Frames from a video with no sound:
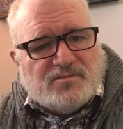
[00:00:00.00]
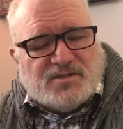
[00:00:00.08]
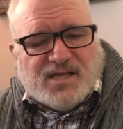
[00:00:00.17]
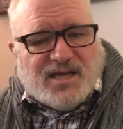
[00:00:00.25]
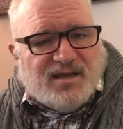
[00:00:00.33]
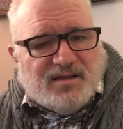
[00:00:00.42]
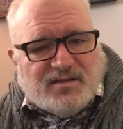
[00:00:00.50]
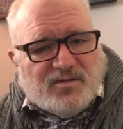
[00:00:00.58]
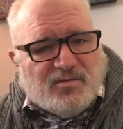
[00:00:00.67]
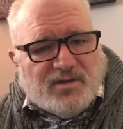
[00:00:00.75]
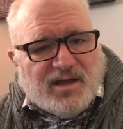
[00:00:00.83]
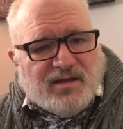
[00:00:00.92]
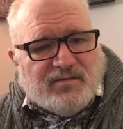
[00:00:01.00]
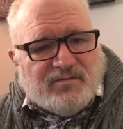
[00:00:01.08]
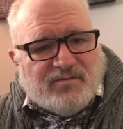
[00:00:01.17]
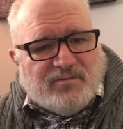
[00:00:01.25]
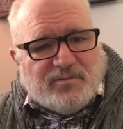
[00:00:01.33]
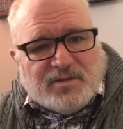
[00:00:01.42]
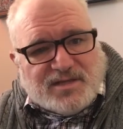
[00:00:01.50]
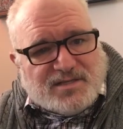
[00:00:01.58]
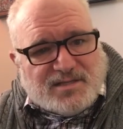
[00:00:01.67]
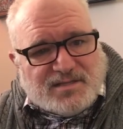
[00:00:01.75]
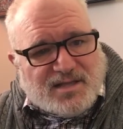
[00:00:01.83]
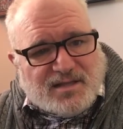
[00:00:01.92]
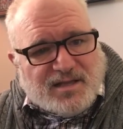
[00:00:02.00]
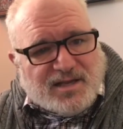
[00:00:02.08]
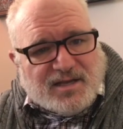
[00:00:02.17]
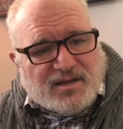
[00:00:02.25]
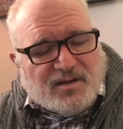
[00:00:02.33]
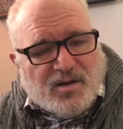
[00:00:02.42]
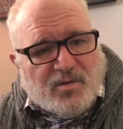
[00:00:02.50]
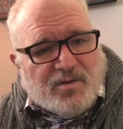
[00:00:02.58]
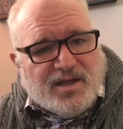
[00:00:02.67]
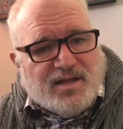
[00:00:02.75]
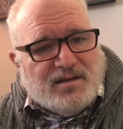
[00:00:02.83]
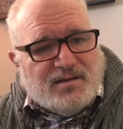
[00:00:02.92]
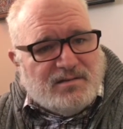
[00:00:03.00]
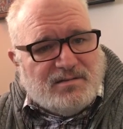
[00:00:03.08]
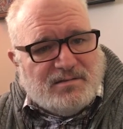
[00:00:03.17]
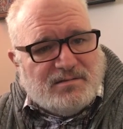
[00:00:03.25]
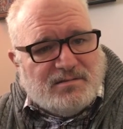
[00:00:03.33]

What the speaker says: when they don't have places that they can go in?